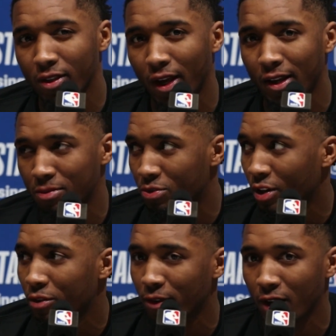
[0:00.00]
He got some
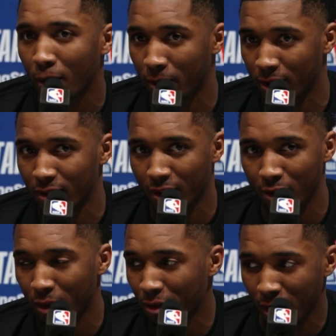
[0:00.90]
tricks for y'all, but
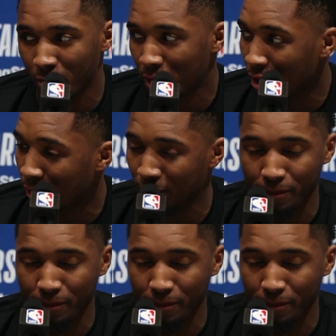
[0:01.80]
it'll be dope.